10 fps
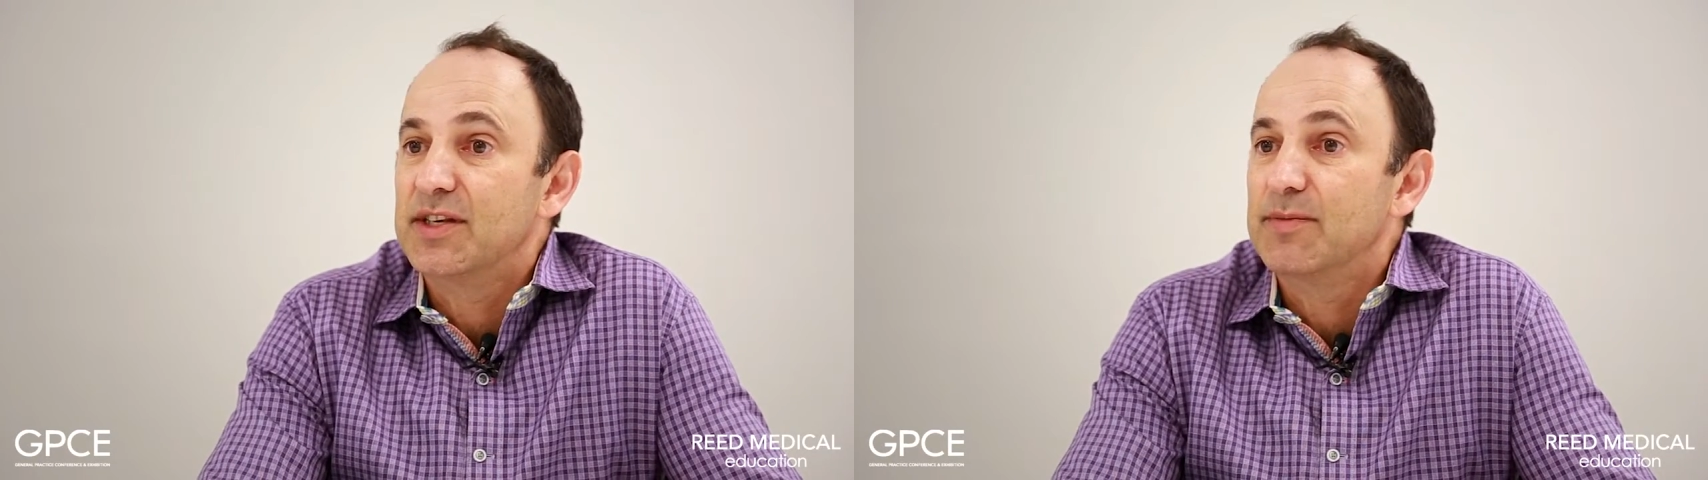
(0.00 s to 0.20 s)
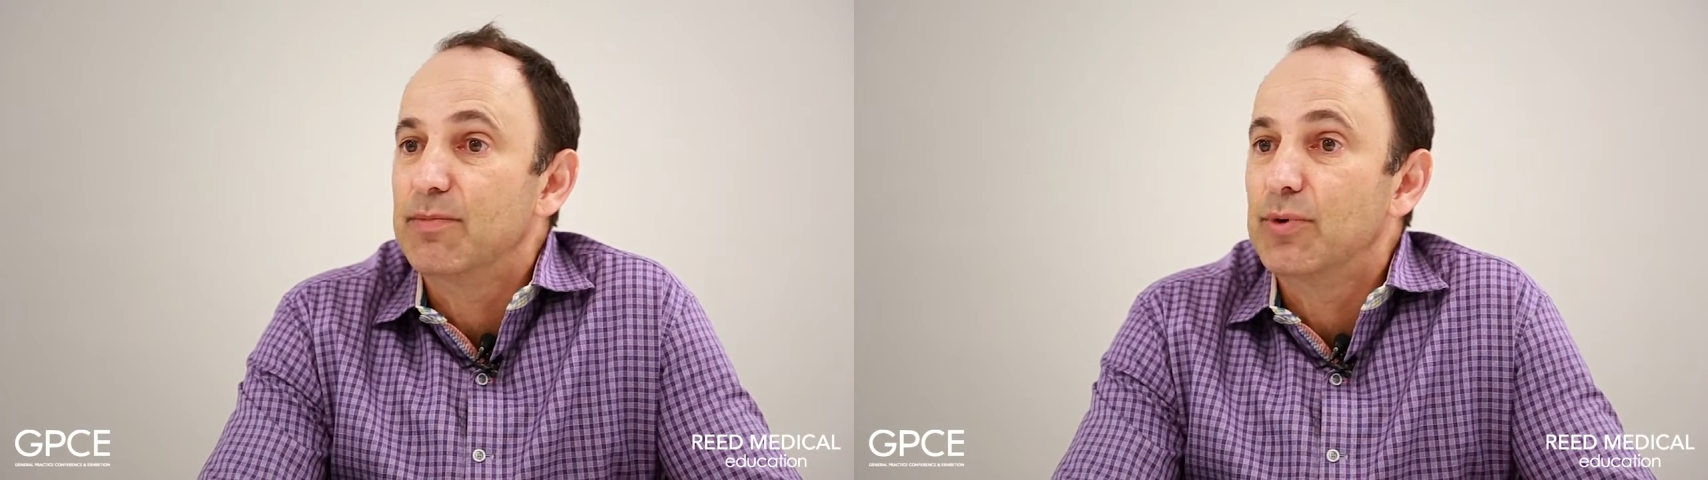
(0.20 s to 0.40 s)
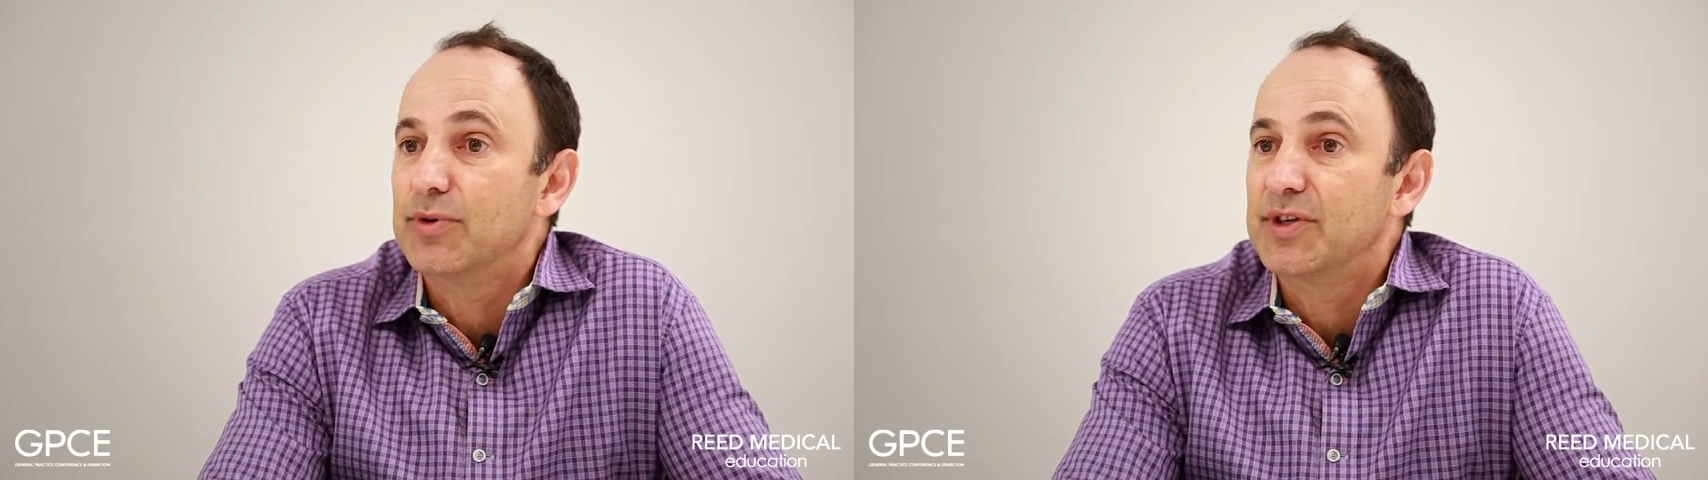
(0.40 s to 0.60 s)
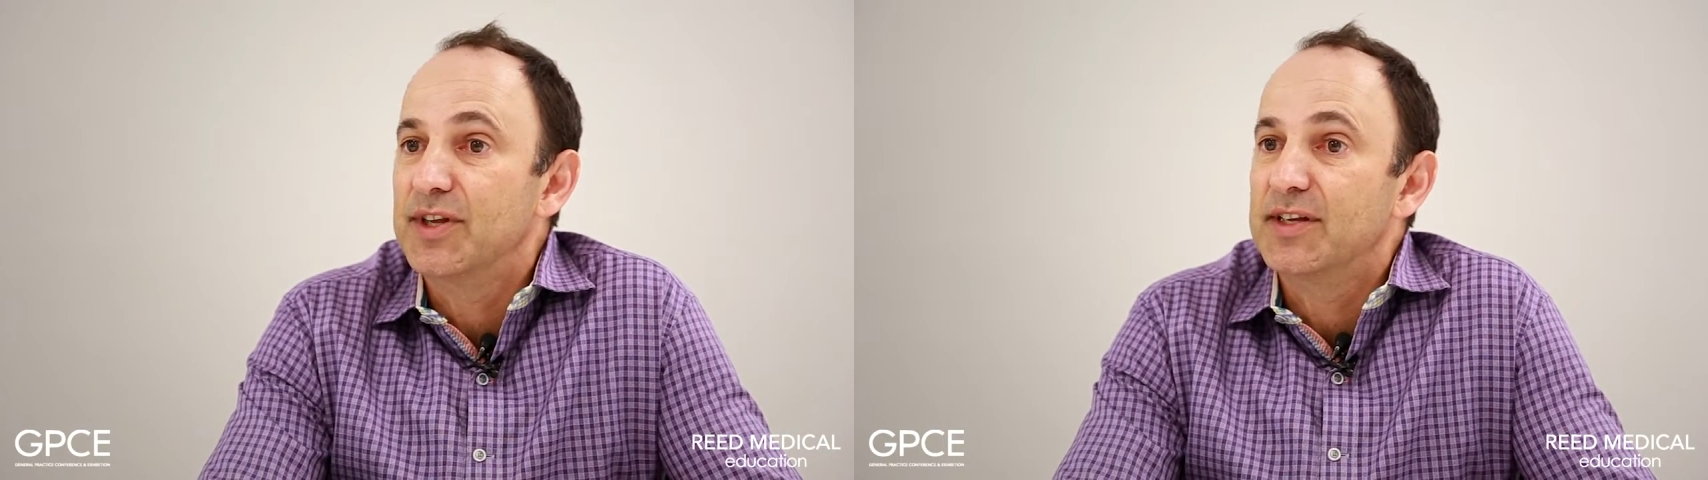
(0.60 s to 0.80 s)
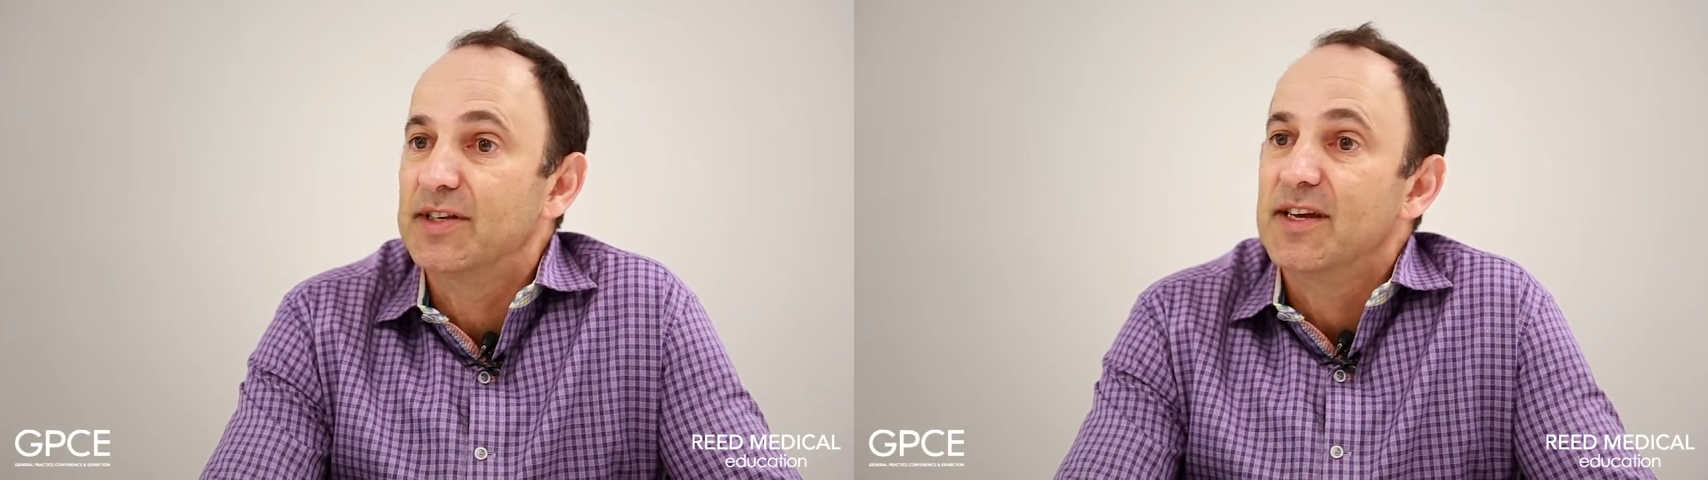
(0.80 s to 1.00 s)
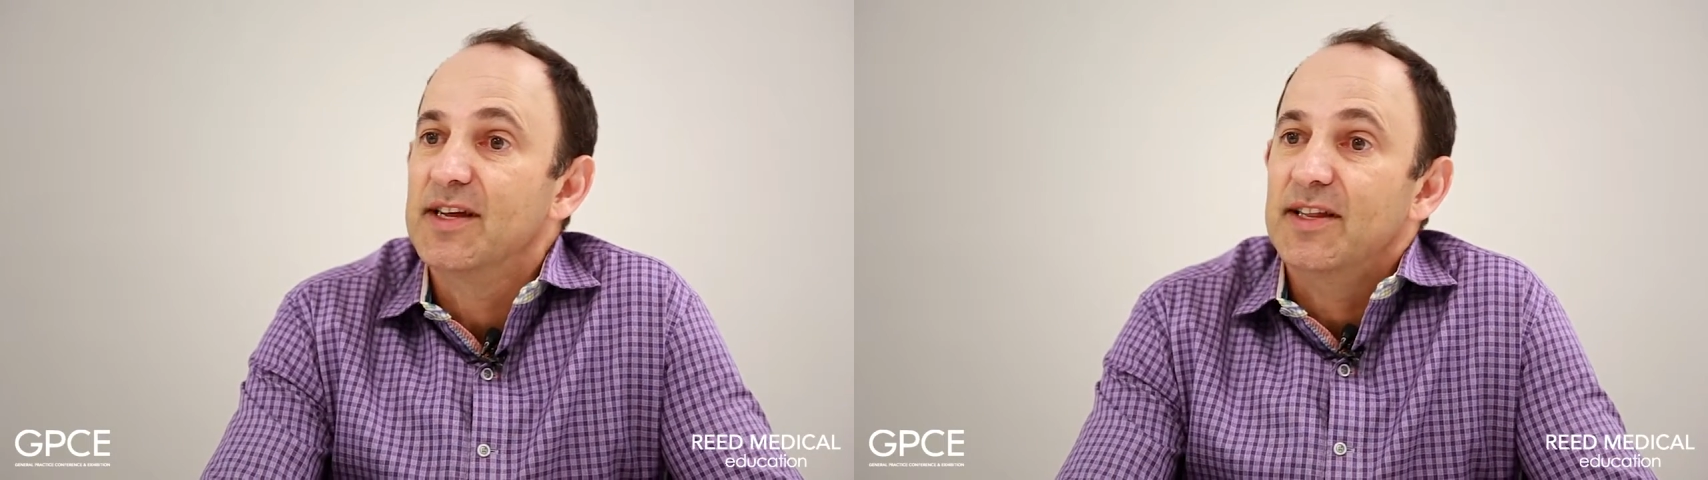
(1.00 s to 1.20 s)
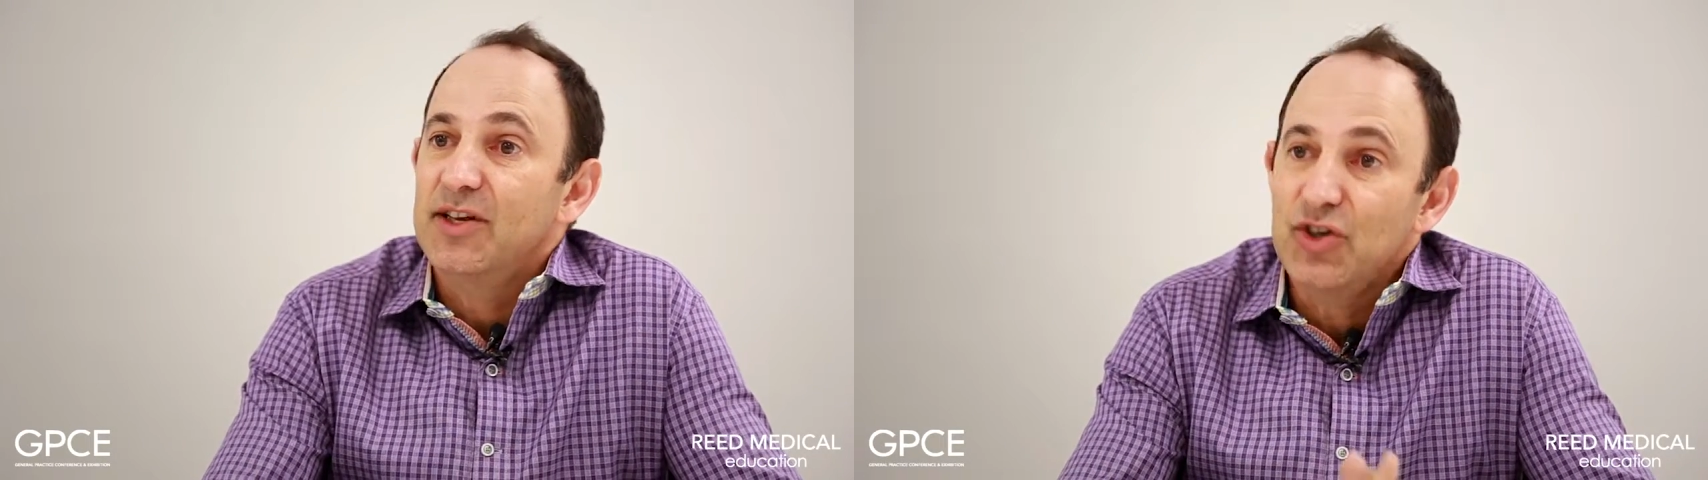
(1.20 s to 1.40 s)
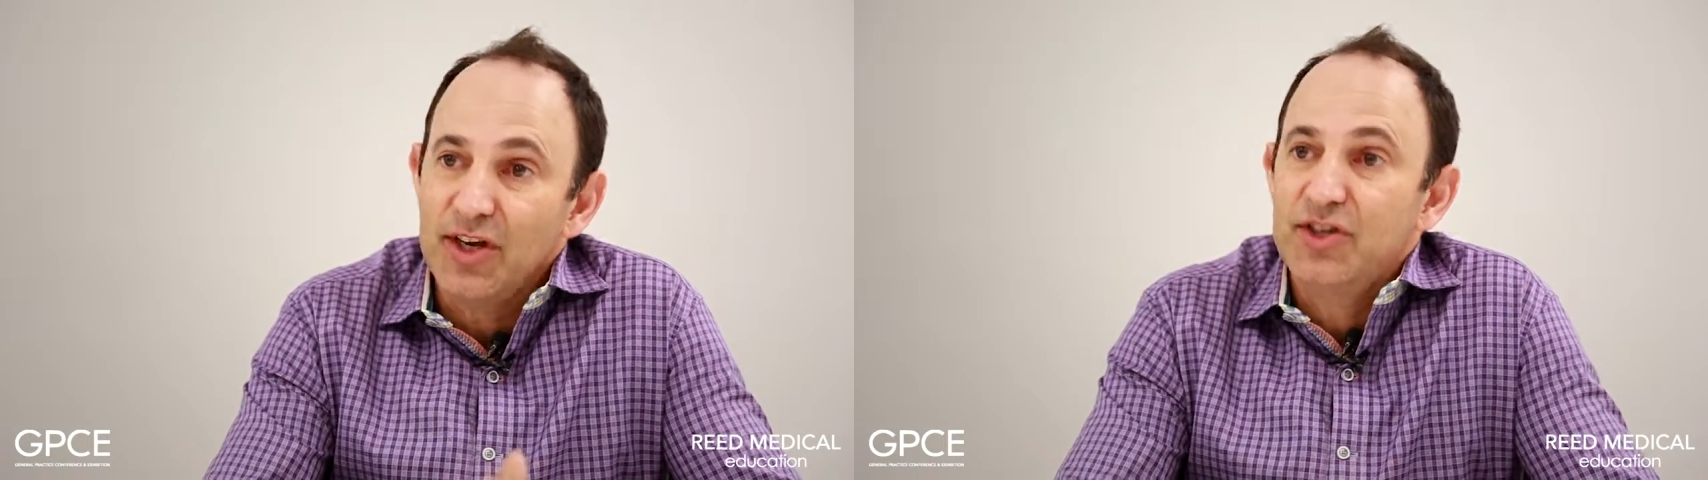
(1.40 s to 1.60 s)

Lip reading: it's important that you're